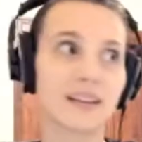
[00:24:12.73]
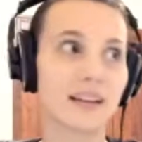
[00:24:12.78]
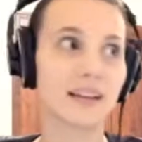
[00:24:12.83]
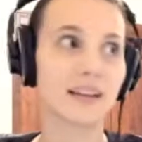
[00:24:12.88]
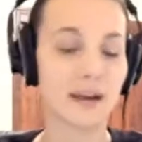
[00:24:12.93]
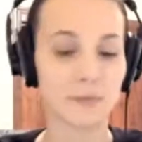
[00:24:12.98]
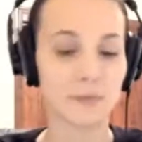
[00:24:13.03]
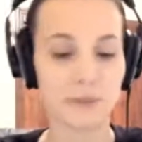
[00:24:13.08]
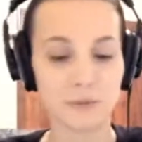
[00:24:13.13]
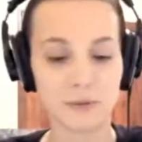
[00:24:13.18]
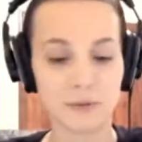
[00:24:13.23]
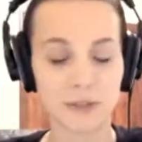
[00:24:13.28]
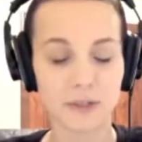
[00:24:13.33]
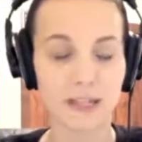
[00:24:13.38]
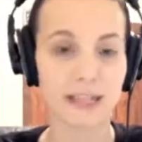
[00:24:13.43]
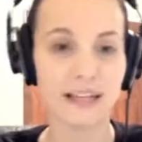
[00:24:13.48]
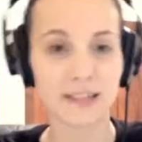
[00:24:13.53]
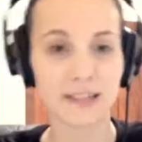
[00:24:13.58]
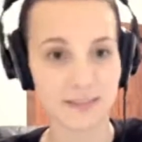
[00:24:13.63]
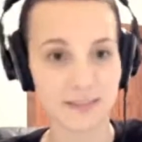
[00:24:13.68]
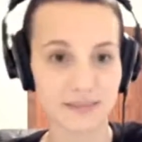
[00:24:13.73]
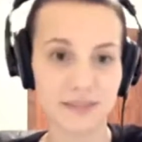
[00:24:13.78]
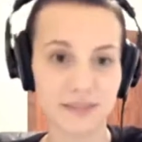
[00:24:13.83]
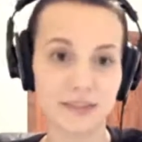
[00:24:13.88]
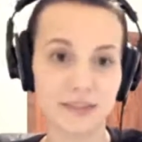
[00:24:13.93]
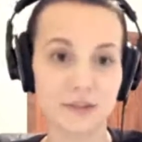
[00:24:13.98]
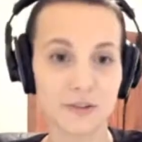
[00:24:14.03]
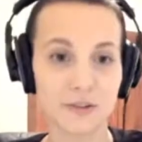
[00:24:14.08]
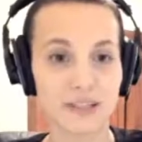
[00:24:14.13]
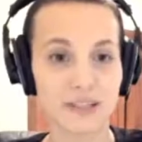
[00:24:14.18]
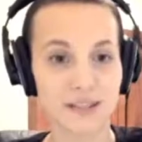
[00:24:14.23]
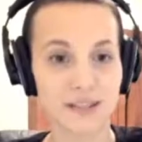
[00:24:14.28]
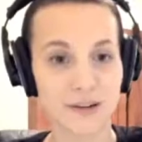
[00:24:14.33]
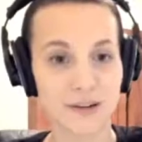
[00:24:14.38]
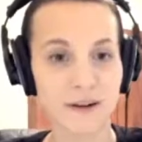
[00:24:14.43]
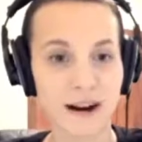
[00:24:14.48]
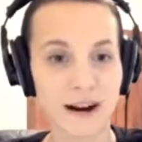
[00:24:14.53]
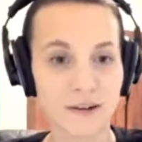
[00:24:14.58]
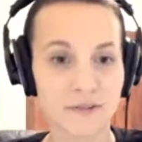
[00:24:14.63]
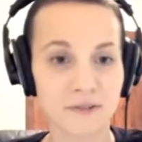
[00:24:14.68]
people can get twisted
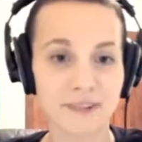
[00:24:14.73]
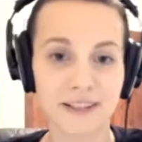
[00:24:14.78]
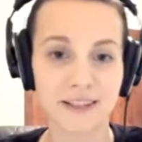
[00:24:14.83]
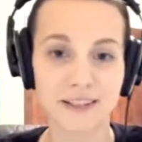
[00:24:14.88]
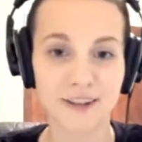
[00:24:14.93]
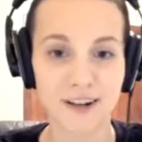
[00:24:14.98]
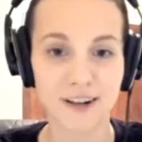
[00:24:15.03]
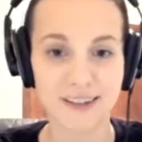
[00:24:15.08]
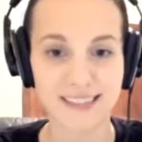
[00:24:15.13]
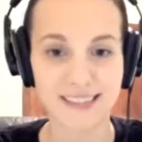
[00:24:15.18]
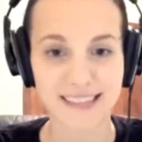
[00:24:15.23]
around to the dark